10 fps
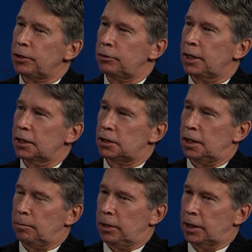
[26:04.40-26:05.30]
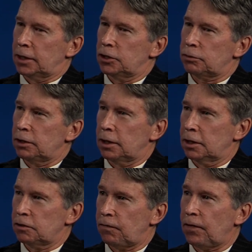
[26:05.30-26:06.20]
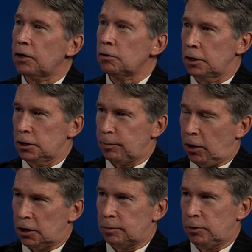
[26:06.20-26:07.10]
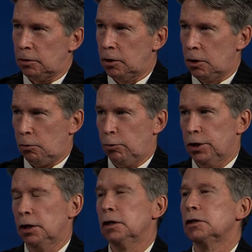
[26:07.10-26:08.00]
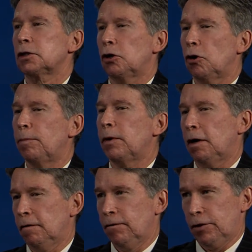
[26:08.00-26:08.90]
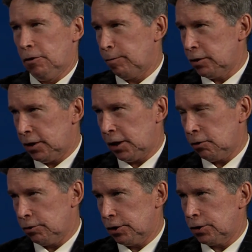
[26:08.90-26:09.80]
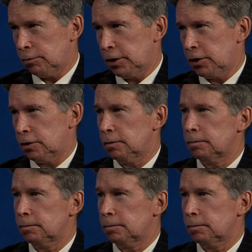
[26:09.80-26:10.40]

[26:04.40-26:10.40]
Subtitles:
who gets that money is treated as fairly as possible within the scope of their particular situation.